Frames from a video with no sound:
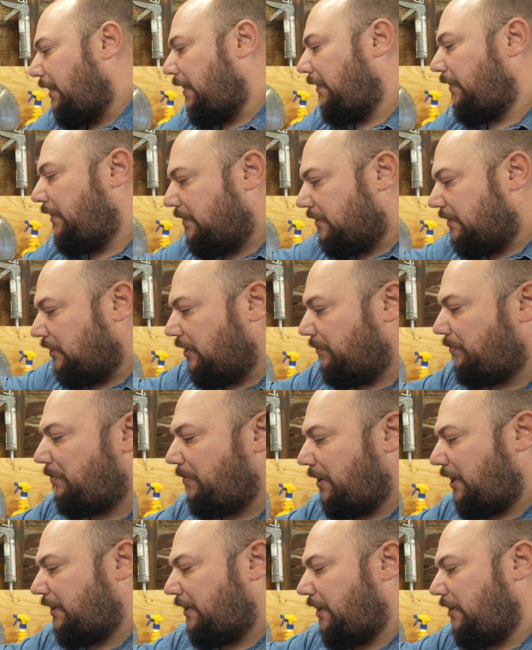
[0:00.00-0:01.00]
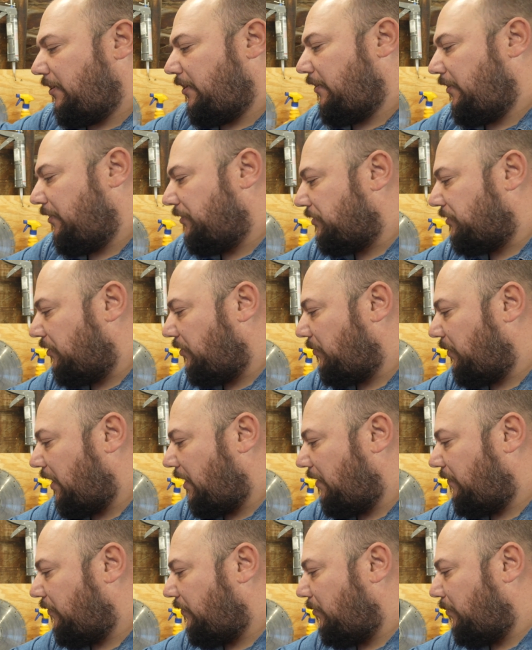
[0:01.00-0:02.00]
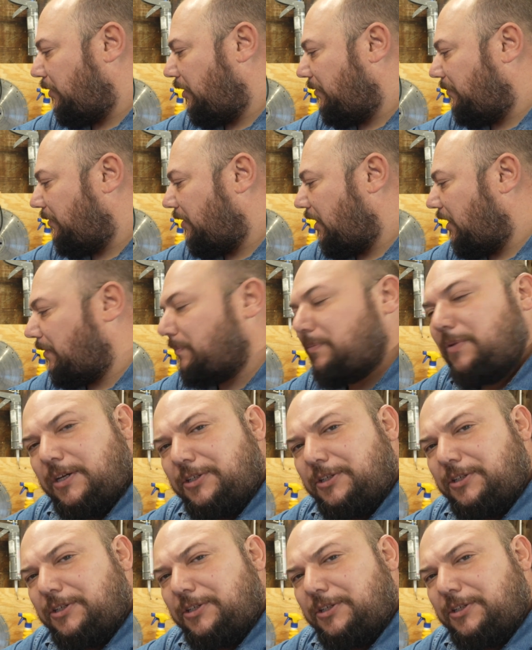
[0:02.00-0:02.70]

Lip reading: and then slip it back down in there so that we had foam on the bottom.